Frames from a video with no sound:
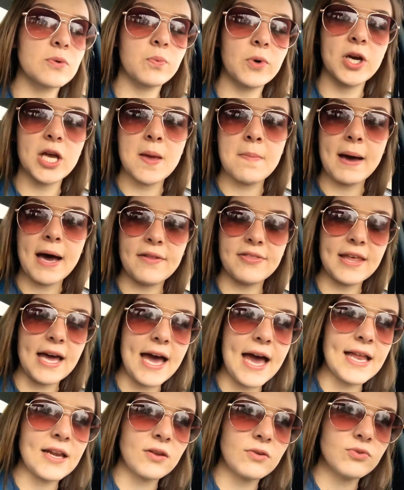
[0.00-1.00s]
to worry about
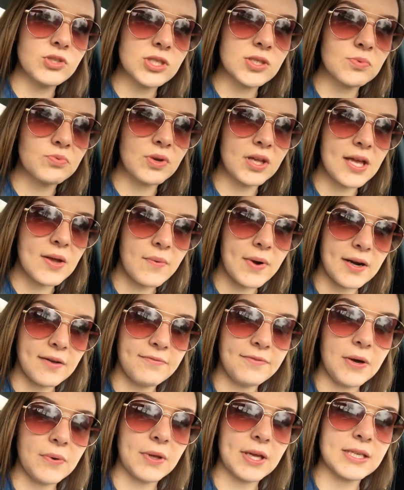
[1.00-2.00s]
that, and you just really want
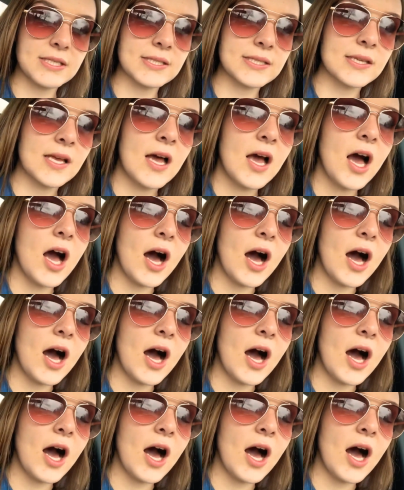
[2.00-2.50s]
to focus